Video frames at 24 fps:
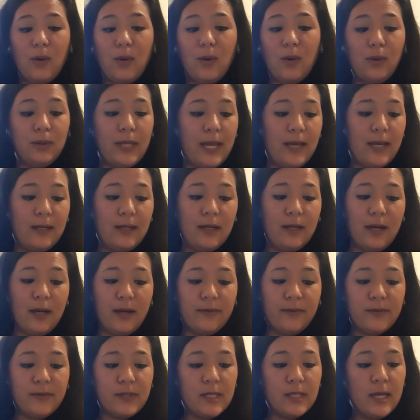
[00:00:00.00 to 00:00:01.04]
cold
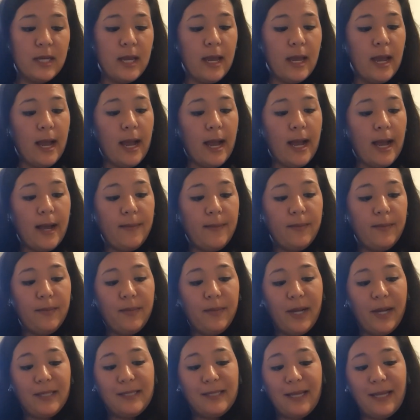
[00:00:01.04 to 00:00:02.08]
handoffs.
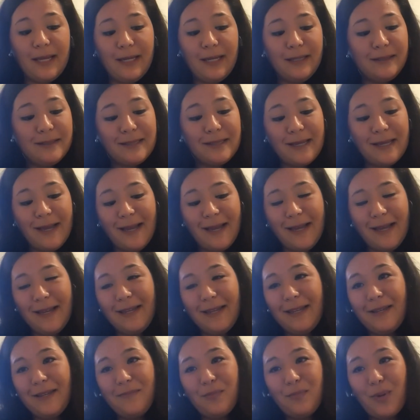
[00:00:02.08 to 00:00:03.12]
My second
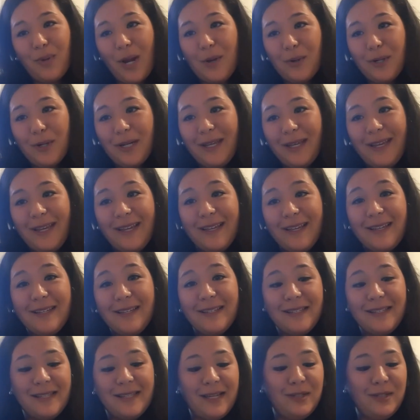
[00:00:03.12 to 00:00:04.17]
priority
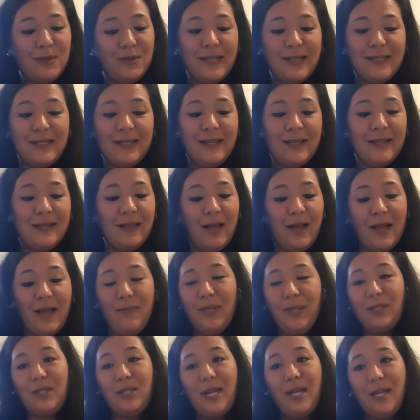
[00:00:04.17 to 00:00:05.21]
is addressing
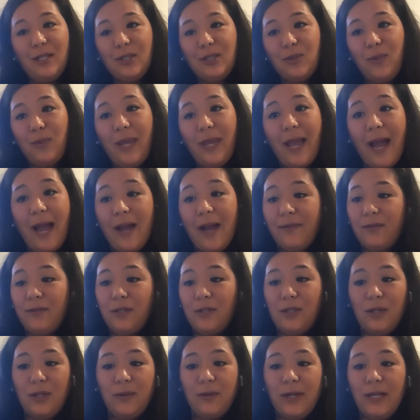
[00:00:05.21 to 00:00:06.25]
climate change. We have to
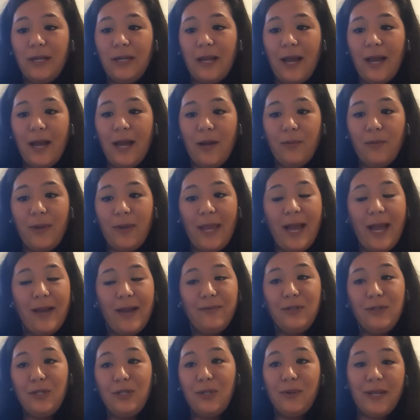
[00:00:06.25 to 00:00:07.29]
do it. We
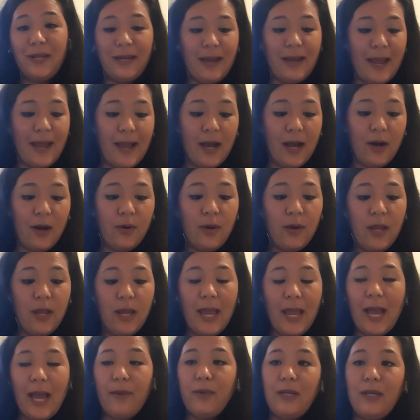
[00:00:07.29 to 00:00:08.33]
have to do it now.
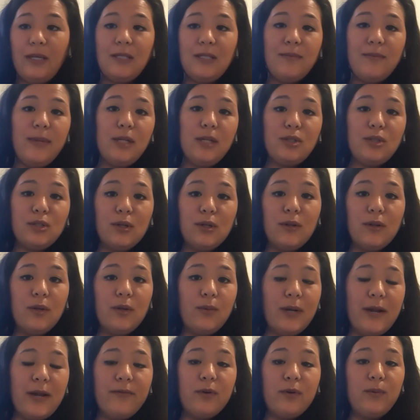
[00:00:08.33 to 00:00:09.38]
And we need to make sure that
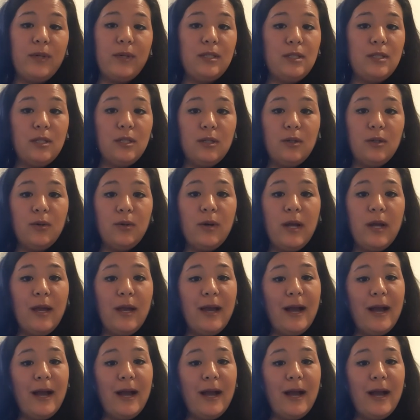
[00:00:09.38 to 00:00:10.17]
whatever we do,